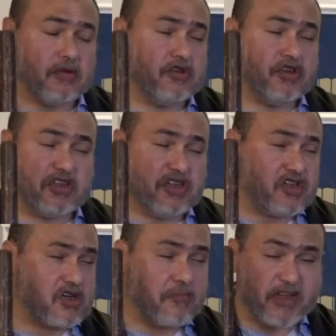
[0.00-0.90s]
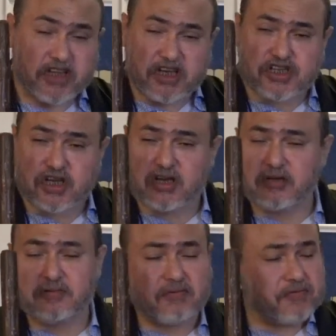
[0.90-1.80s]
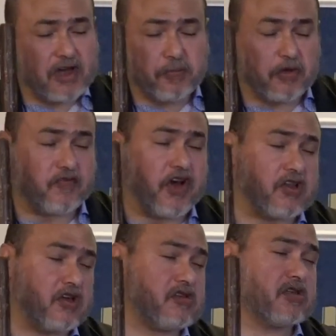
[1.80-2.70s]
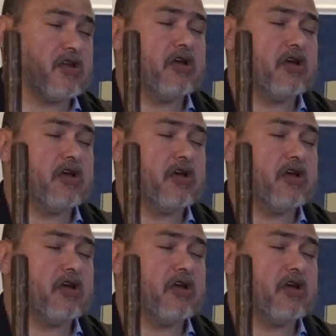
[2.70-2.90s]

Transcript: Indonesia, Malaysia, a couple of others,